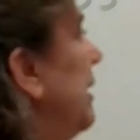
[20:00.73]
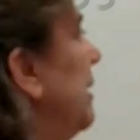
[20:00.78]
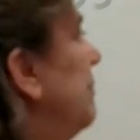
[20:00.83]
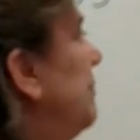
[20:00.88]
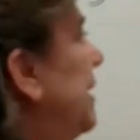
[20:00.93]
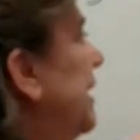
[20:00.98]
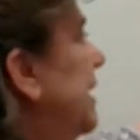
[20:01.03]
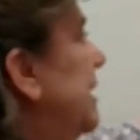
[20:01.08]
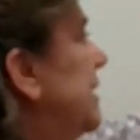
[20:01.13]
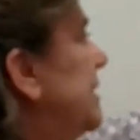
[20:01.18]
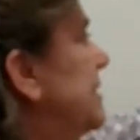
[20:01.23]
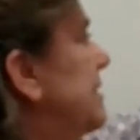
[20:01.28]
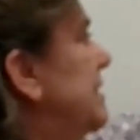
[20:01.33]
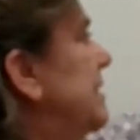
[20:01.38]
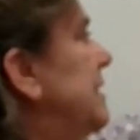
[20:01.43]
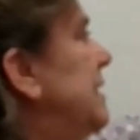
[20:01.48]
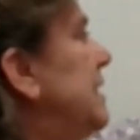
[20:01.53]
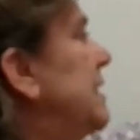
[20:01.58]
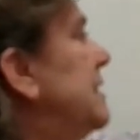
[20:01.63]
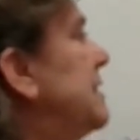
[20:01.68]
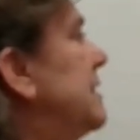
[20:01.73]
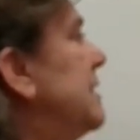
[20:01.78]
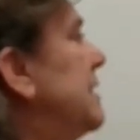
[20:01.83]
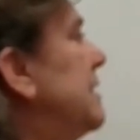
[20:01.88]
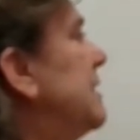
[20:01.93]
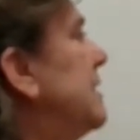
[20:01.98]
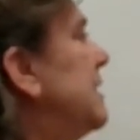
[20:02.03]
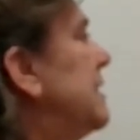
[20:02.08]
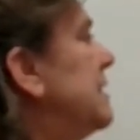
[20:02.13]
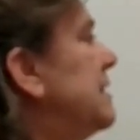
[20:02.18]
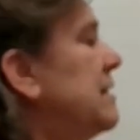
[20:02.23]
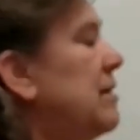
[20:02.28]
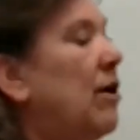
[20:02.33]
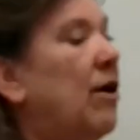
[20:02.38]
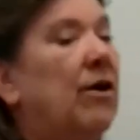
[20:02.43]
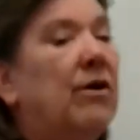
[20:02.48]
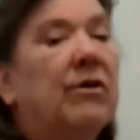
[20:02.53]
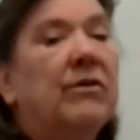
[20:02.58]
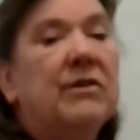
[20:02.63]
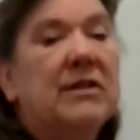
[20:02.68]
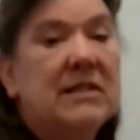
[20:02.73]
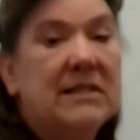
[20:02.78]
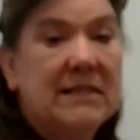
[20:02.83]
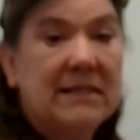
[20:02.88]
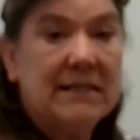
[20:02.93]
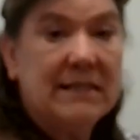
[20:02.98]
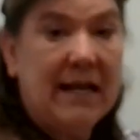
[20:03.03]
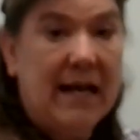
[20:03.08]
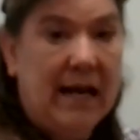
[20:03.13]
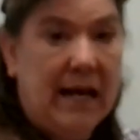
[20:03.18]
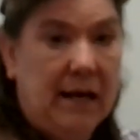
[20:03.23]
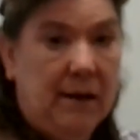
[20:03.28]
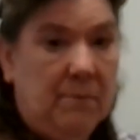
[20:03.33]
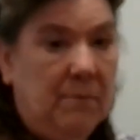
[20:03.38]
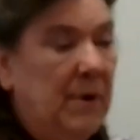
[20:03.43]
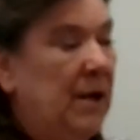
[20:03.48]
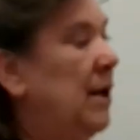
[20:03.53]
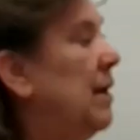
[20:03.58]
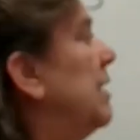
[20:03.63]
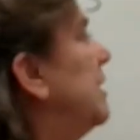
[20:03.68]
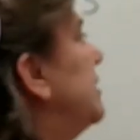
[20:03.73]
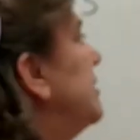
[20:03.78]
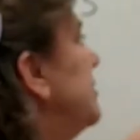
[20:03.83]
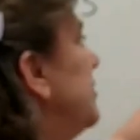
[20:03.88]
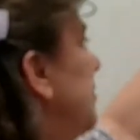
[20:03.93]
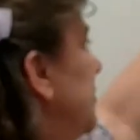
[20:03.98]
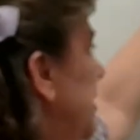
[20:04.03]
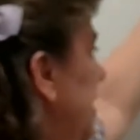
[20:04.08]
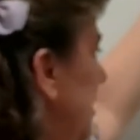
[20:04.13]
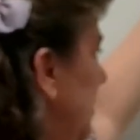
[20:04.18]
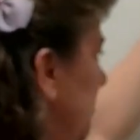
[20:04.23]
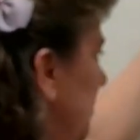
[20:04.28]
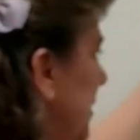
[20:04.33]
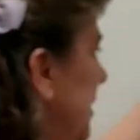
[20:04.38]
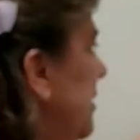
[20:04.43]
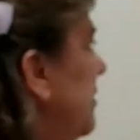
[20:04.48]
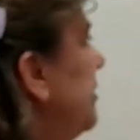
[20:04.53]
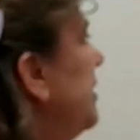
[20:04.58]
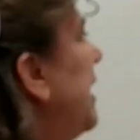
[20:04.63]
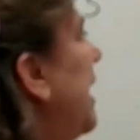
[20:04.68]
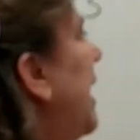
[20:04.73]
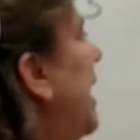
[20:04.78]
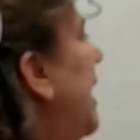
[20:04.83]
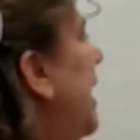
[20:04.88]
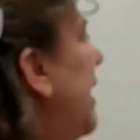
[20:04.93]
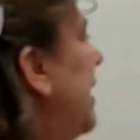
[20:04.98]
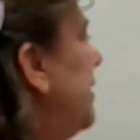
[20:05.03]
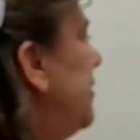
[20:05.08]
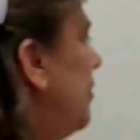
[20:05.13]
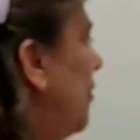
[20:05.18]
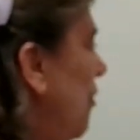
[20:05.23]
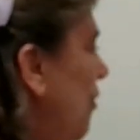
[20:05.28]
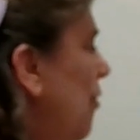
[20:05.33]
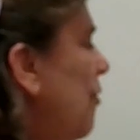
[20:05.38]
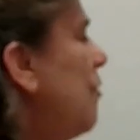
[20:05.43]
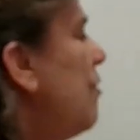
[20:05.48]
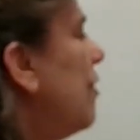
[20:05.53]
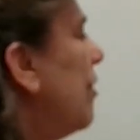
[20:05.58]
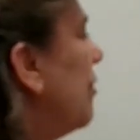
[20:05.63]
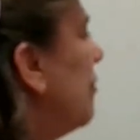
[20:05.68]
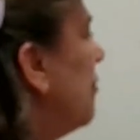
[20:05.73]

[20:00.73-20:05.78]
because this and this are the same. So then we could add or